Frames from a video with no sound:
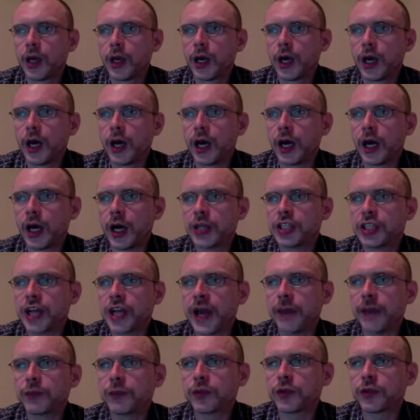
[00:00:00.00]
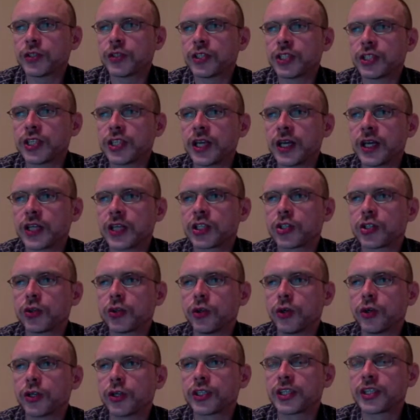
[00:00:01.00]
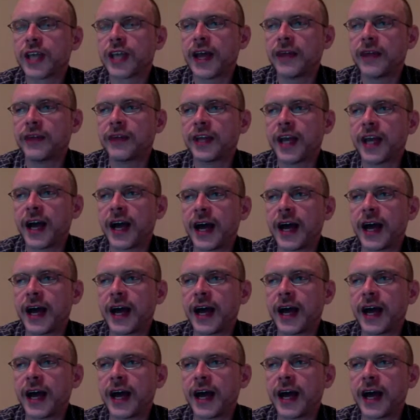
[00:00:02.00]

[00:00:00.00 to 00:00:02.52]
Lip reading: Chapter 6 looks at the